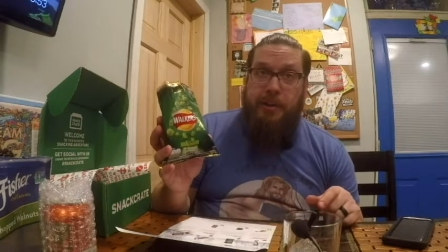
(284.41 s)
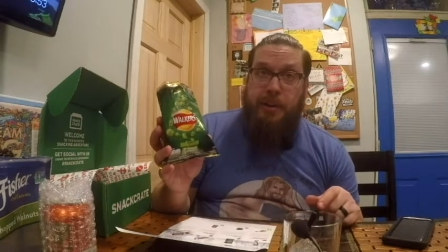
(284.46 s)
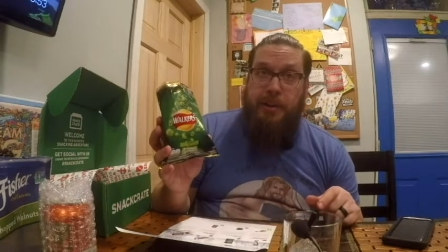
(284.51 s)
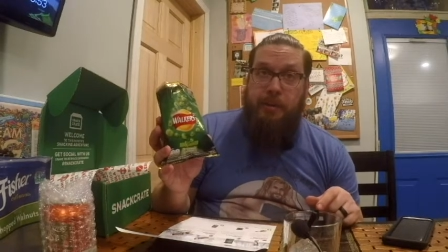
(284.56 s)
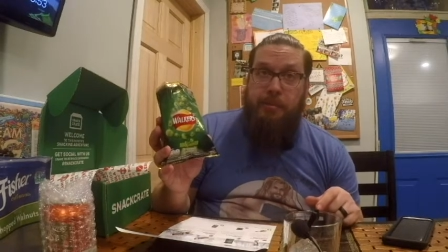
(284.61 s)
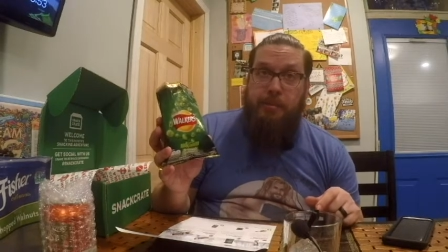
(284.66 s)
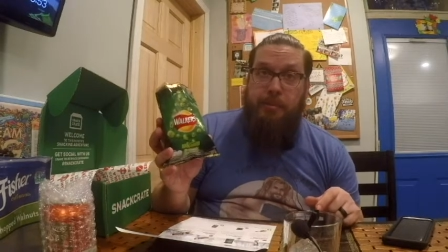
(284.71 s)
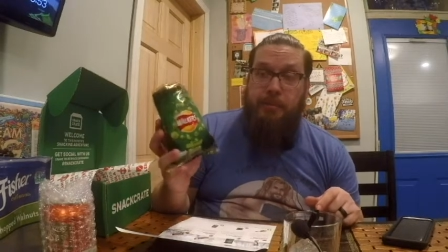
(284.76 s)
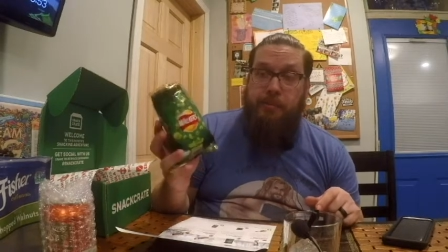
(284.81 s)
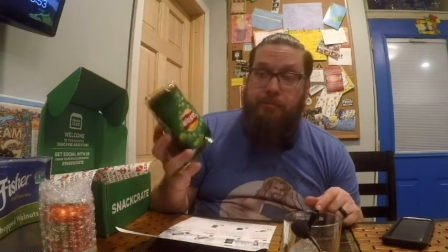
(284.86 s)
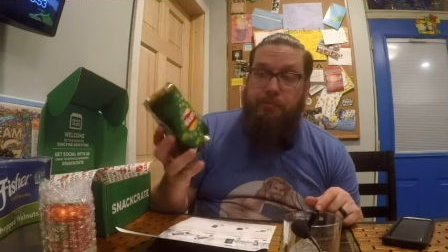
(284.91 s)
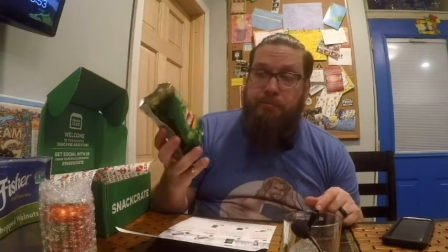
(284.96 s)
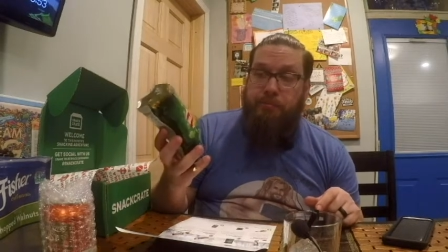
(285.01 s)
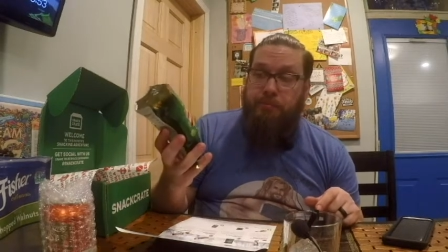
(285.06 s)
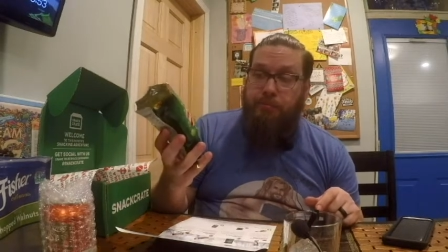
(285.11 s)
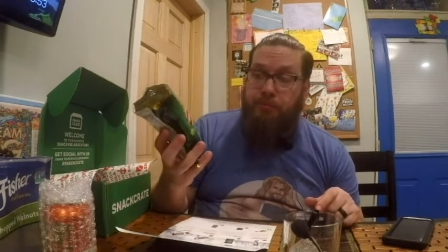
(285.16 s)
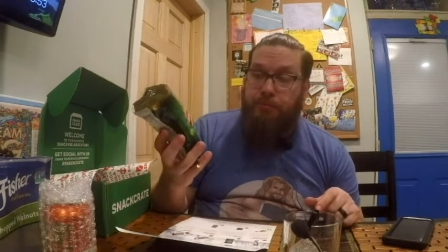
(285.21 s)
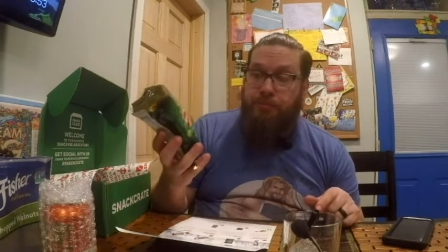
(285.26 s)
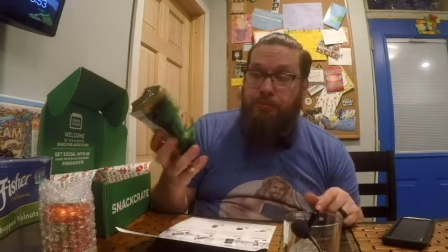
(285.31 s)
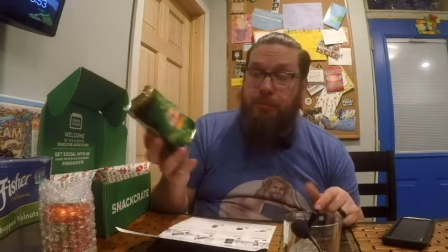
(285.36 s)
times,
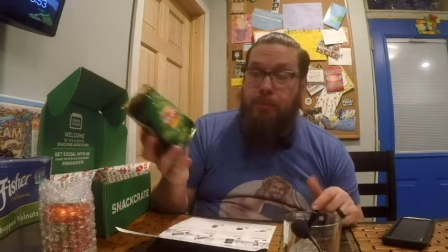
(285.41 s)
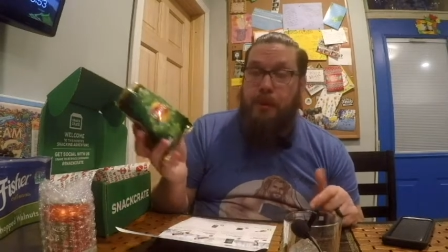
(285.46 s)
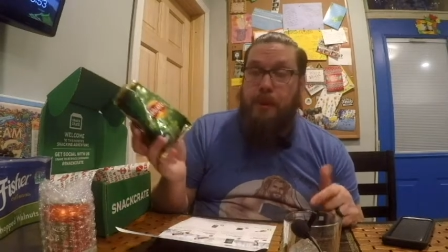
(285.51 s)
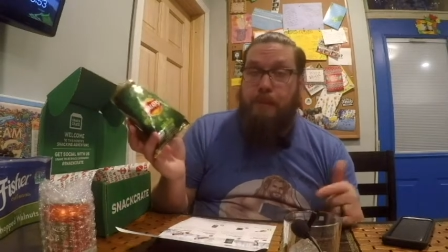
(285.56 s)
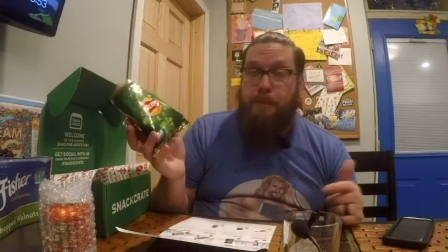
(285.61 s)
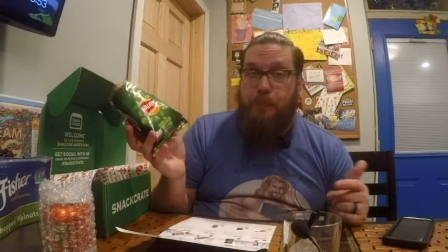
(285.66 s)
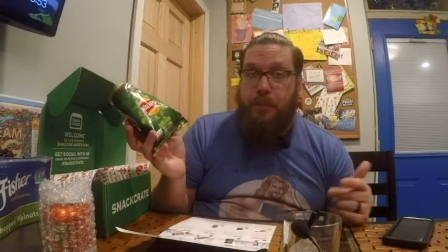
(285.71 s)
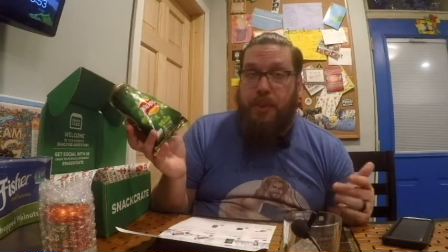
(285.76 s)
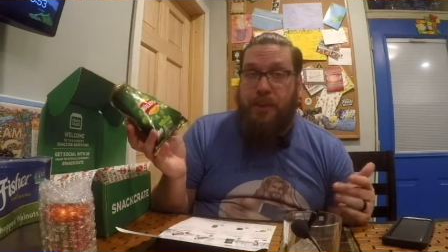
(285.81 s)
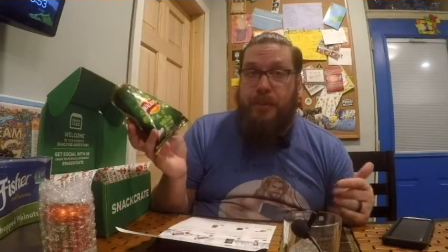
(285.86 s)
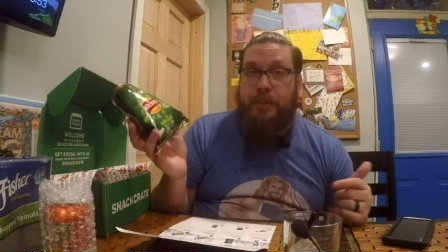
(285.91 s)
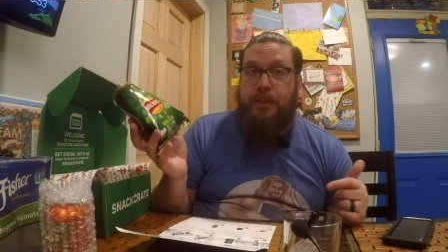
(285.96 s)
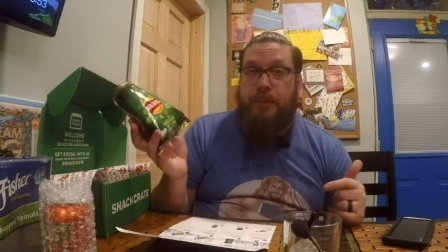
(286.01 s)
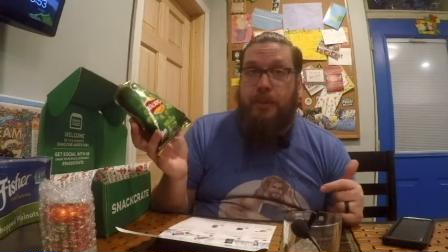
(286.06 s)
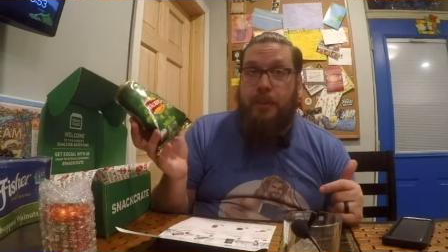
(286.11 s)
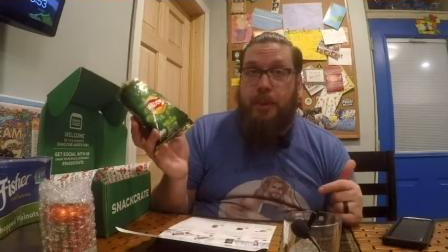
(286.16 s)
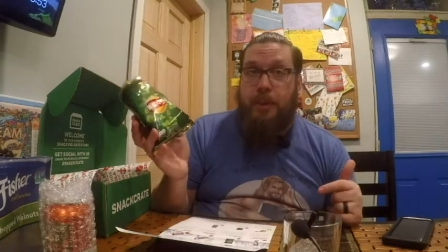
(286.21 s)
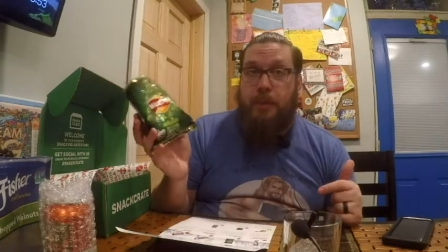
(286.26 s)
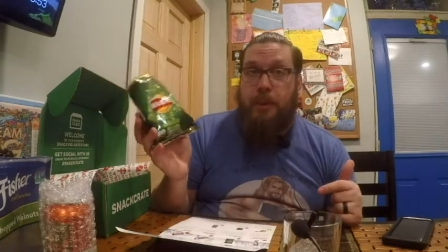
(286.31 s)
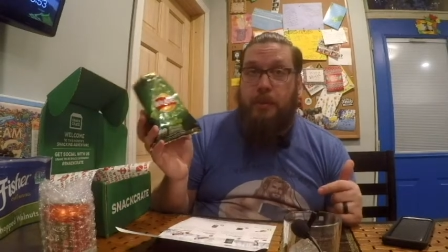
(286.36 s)
I can
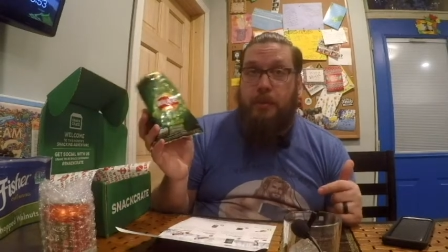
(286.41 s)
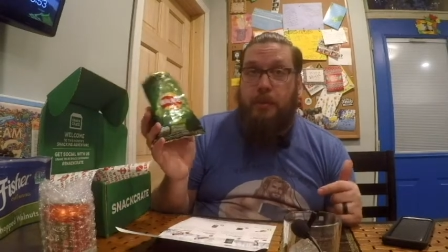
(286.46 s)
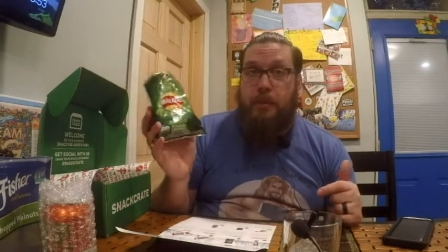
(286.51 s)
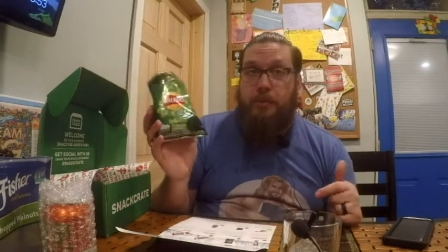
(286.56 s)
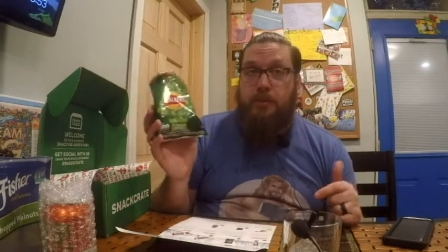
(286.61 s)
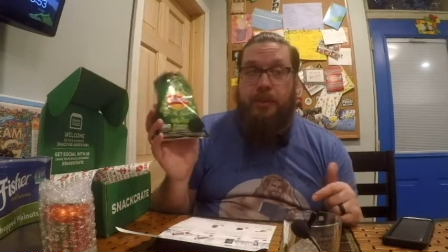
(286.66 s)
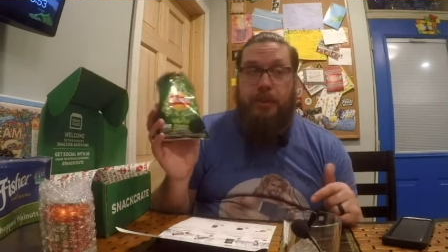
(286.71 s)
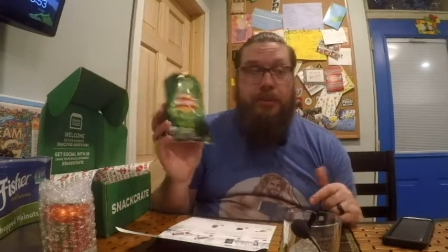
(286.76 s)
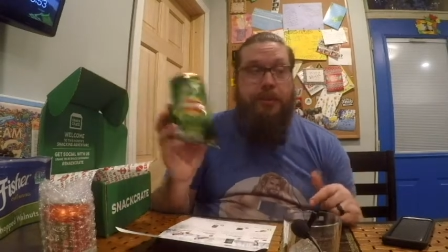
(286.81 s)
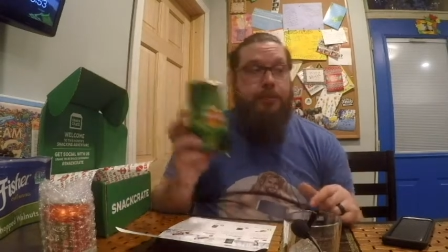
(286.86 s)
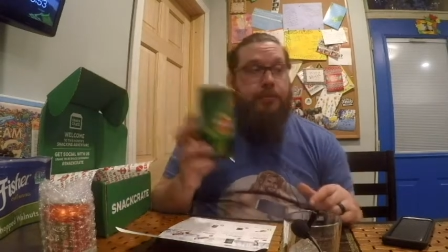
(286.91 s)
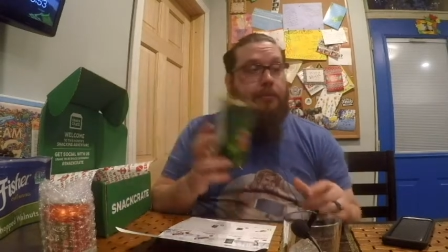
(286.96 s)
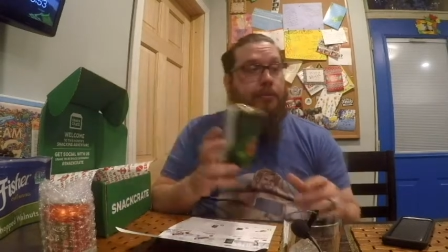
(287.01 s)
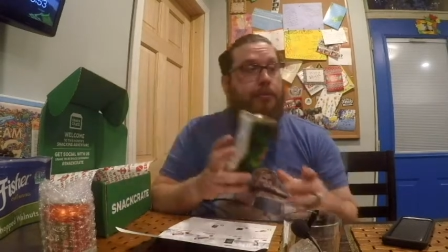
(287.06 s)
see how that would be a treat.